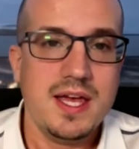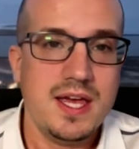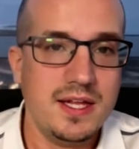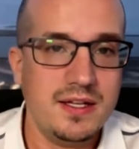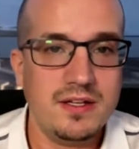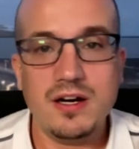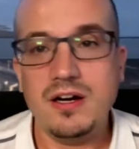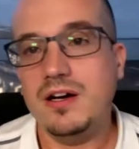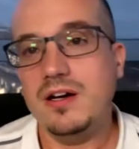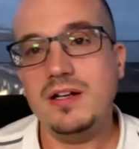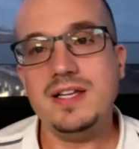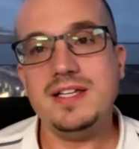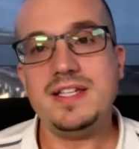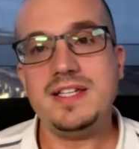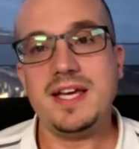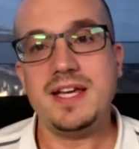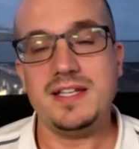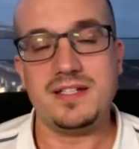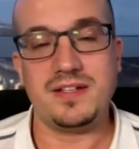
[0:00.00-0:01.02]
in the early
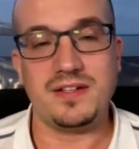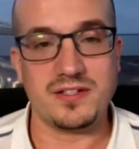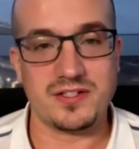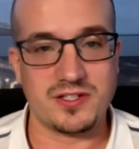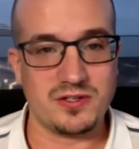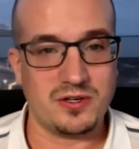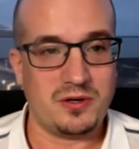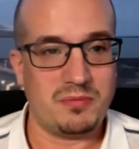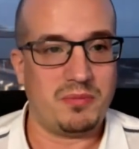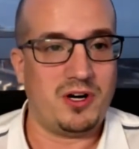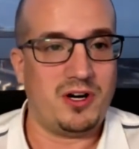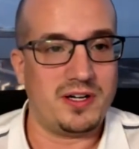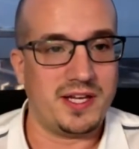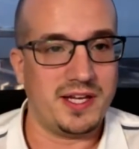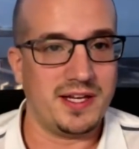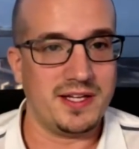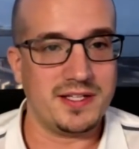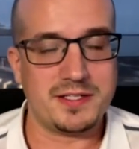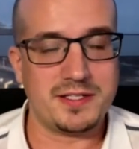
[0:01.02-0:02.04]
days of the stock
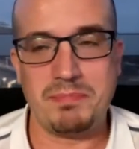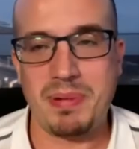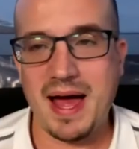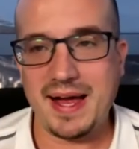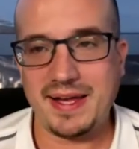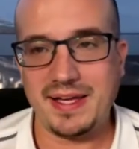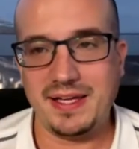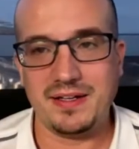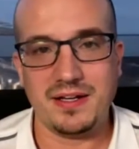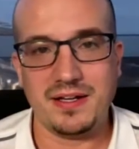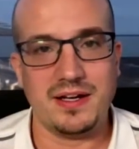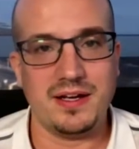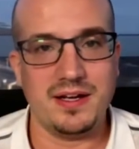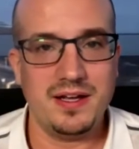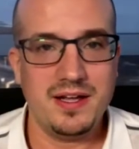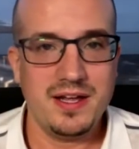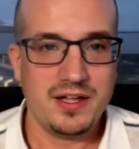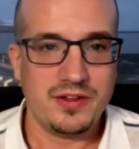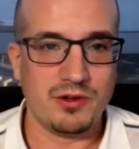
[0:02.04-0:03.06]
markets, back in the
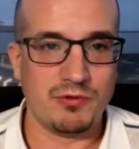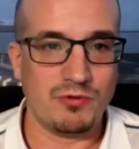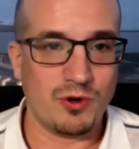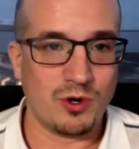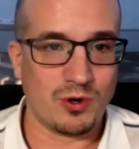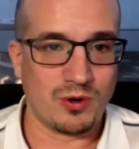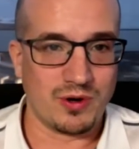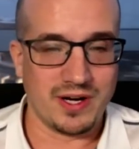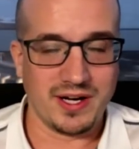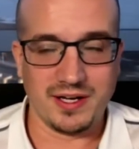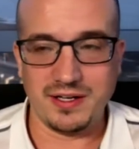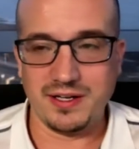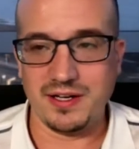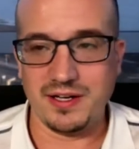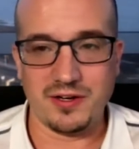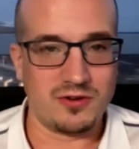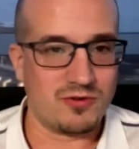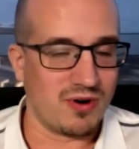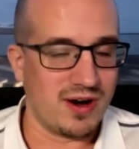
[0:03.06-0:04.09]
roaring,
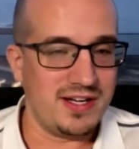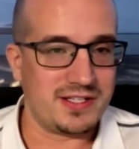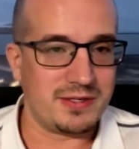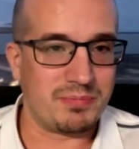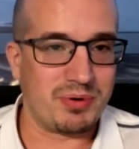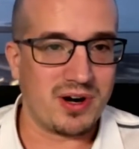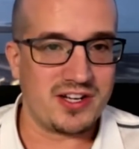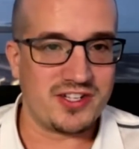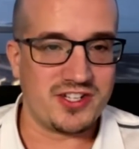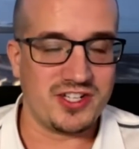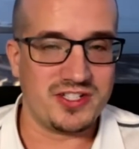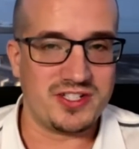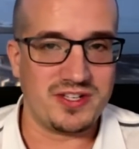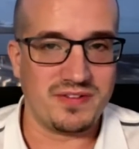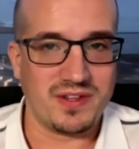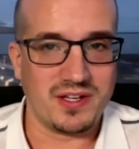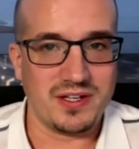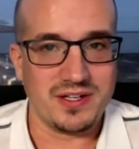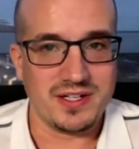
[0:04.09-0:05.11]
Great Depressions
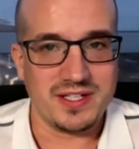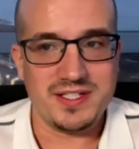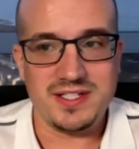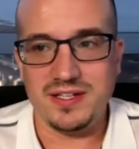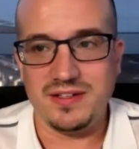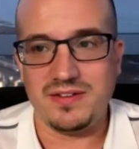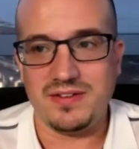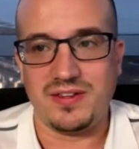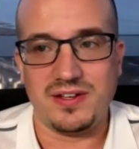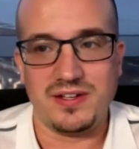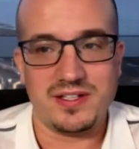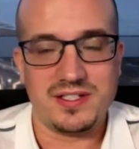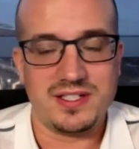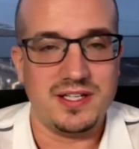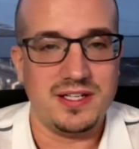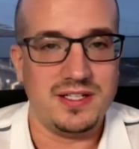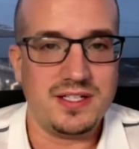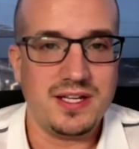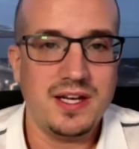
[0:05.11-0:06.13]
of the
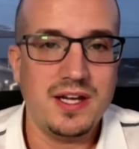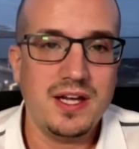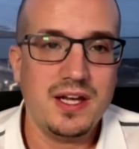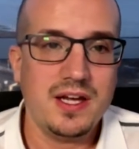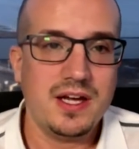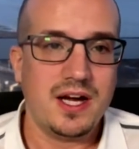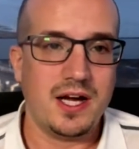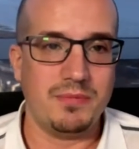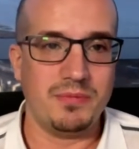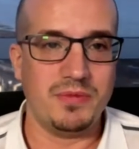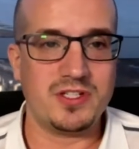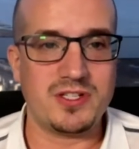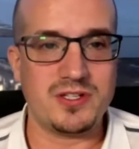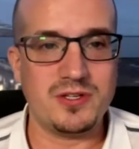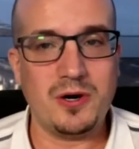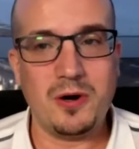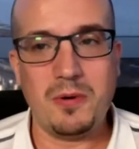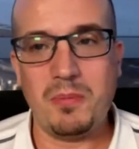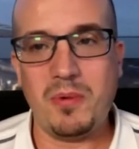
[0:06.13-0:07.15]
1930s, the
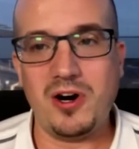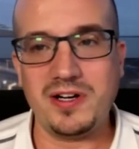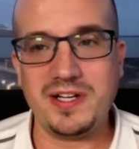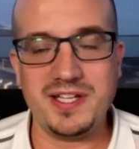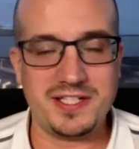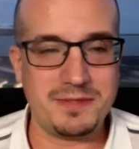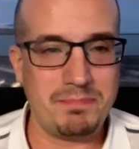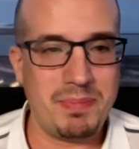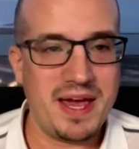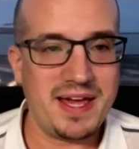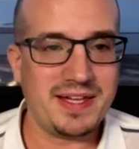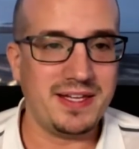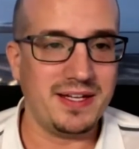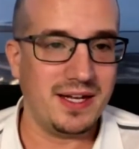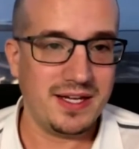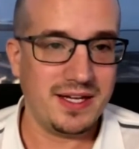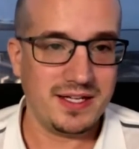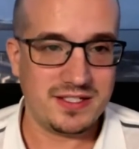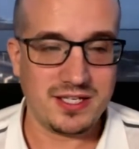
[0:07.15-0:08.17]
stock market
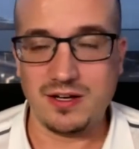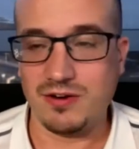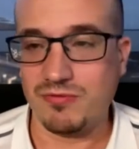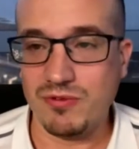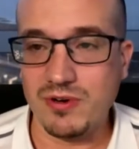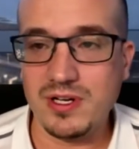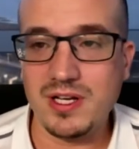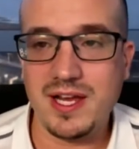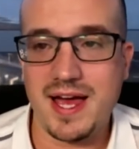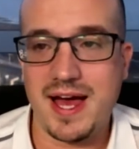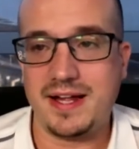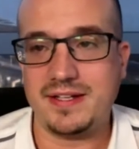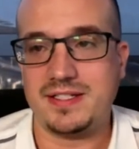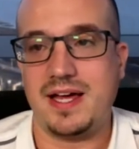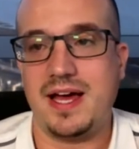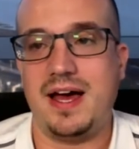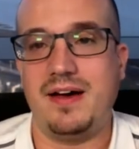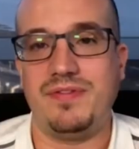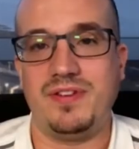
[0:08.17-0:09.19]
speculator really had
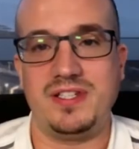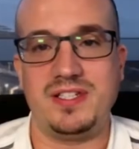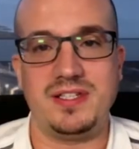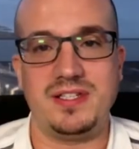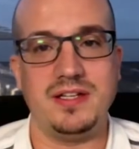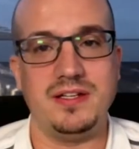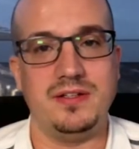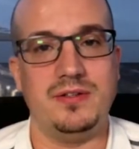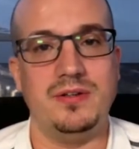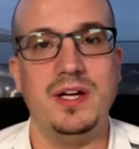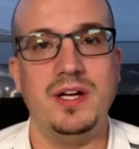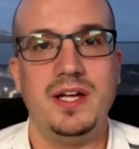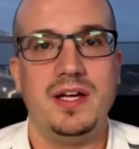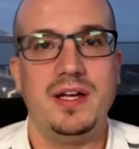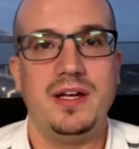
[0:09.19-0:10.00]
to have a skill